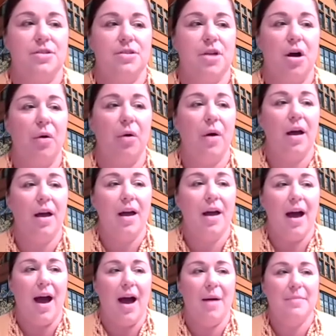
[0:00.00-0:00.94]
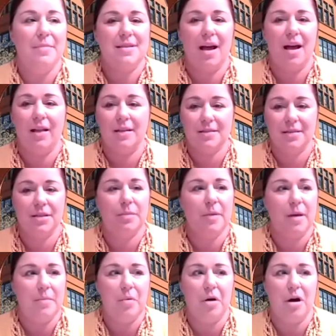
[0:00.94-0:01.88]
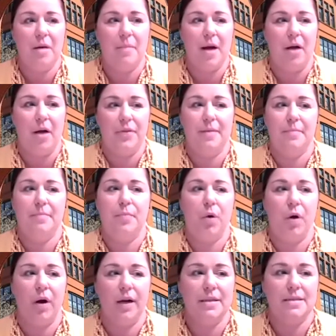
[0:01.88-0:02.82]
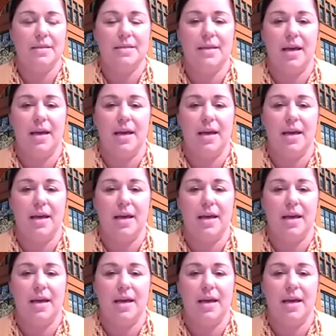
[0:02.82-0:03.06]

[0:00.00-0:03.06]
So tell us a little bit more about the importance